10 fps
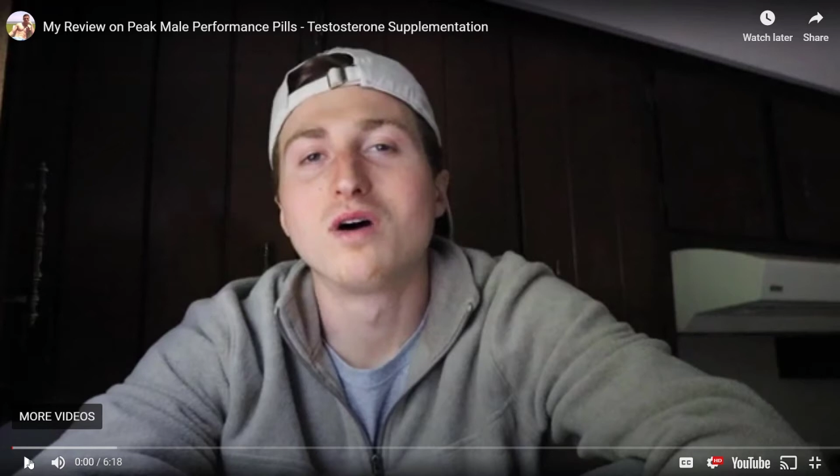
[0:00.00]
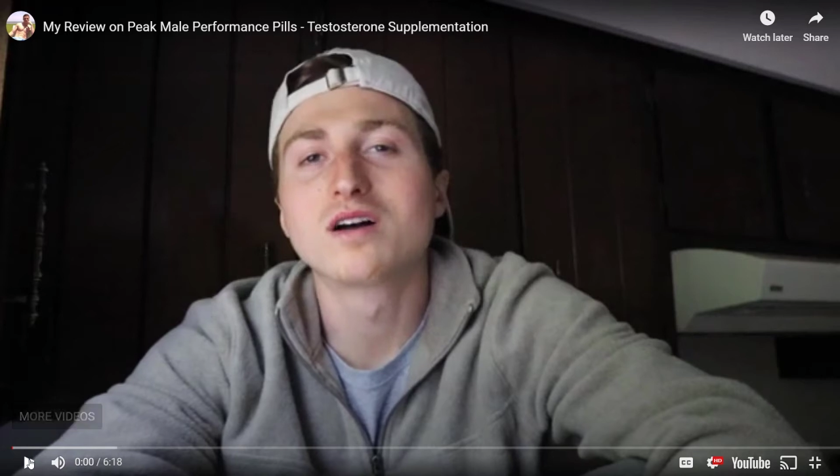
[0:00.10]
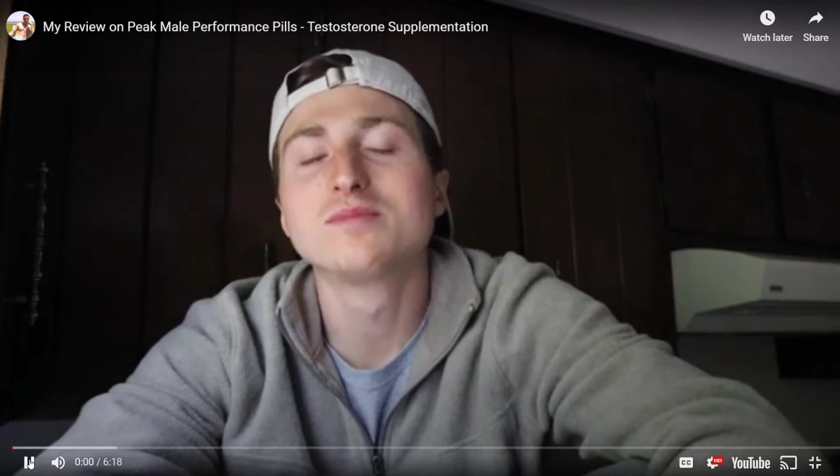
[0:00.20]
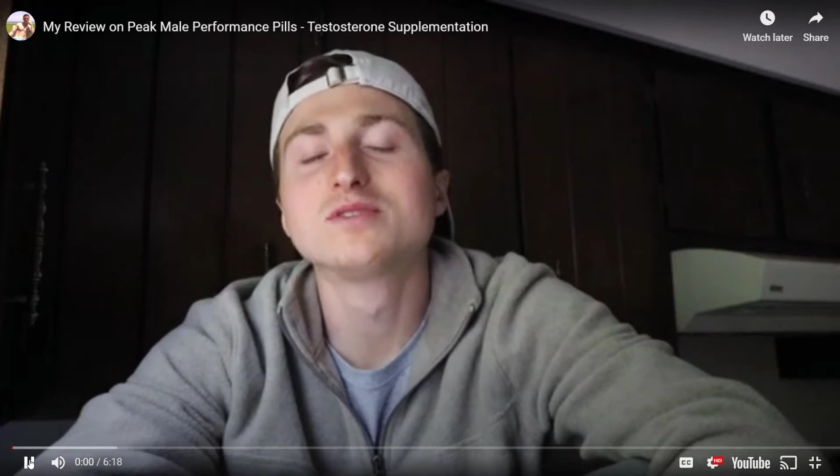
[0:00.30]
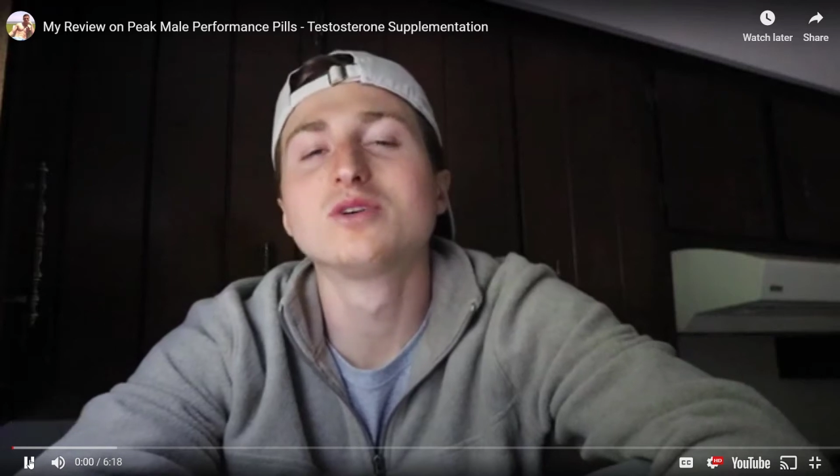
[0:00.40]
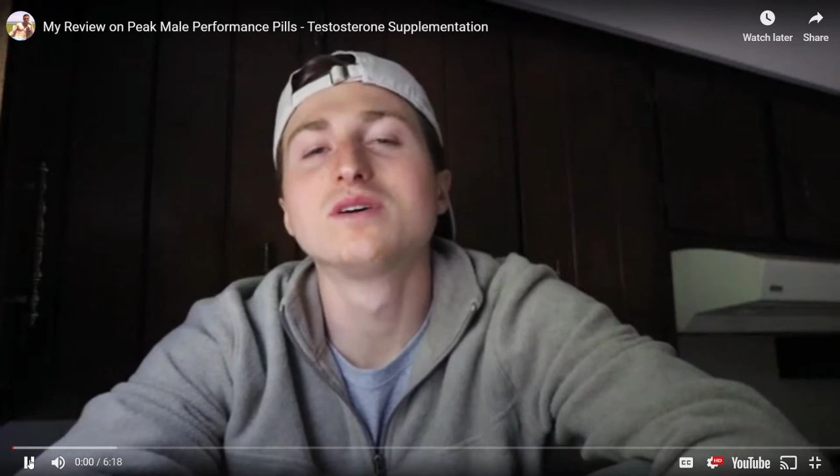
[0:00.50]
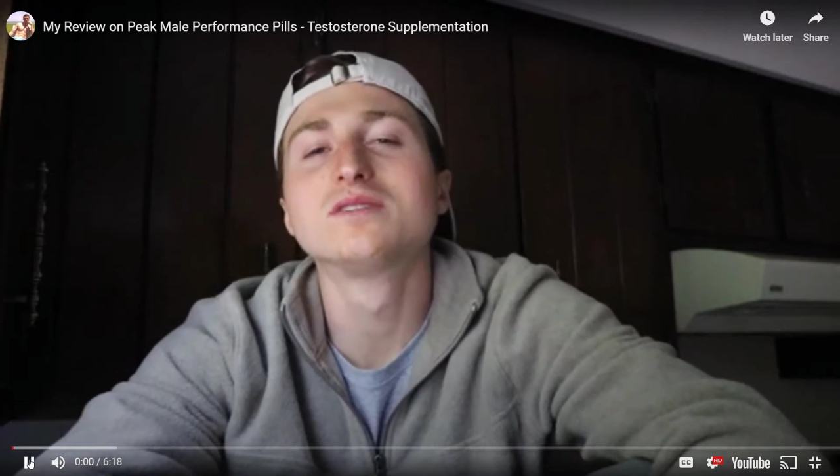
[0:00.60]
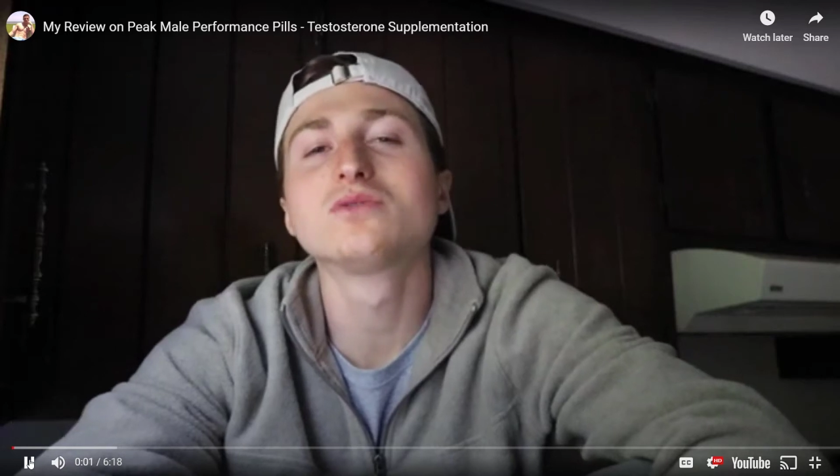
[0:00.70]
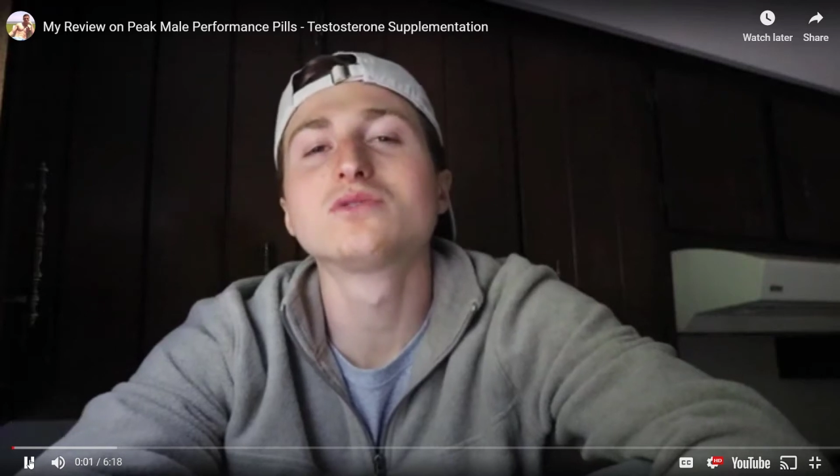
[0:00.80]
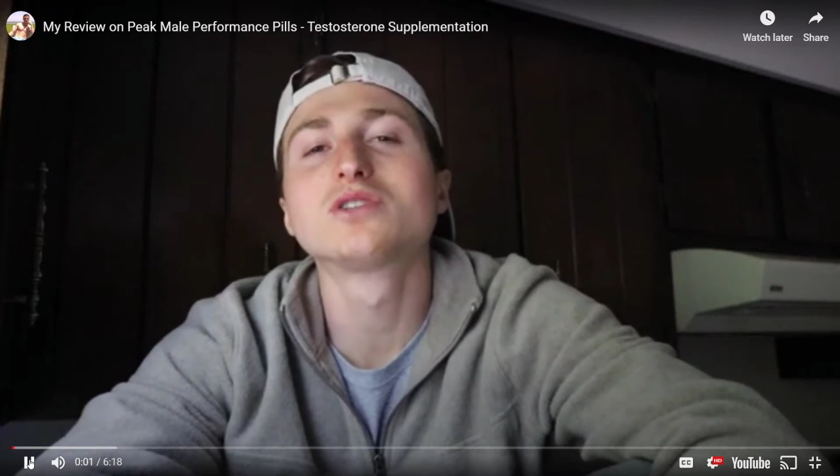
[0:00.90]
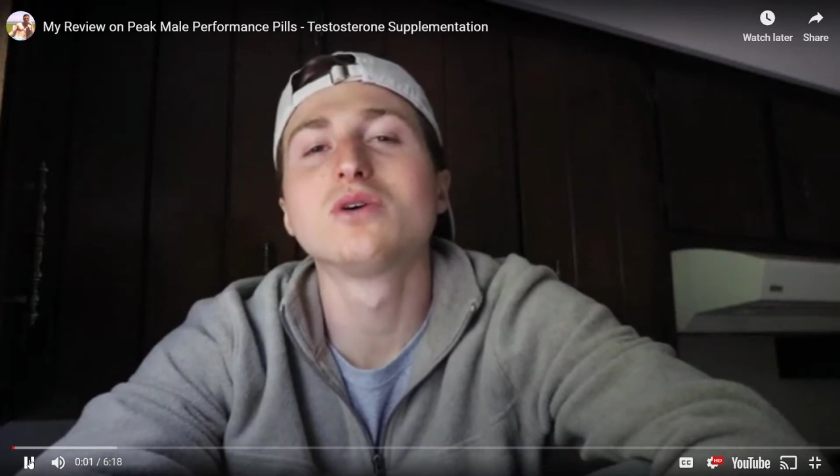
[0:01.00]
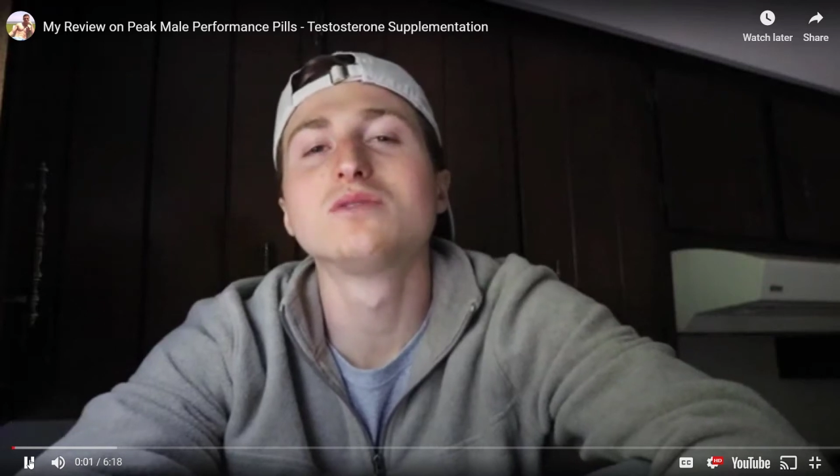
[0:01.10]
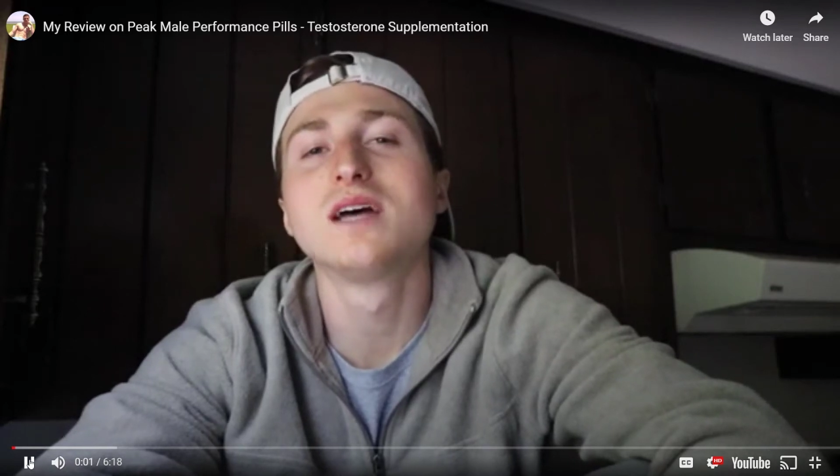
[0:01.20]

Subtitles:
Welcome to a tool show